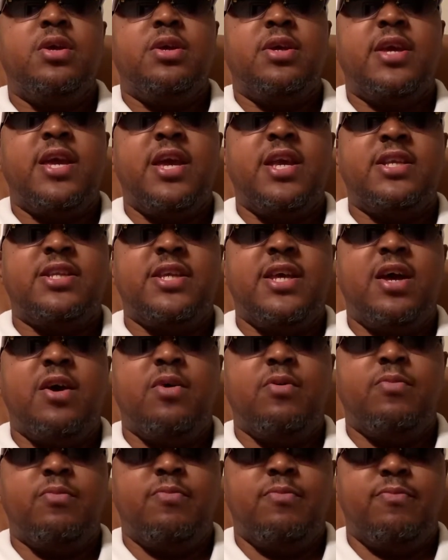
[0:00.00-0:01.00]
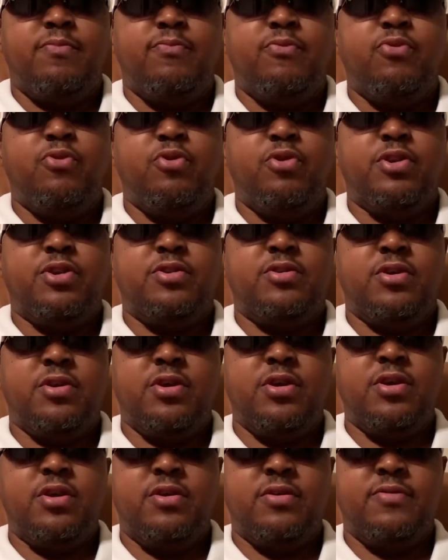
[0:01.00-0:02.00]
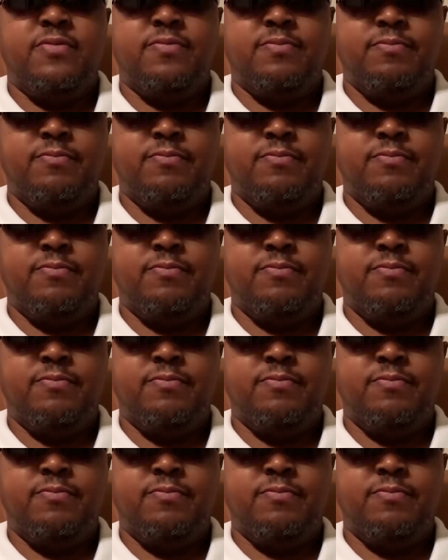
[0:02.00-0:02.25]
cashed out for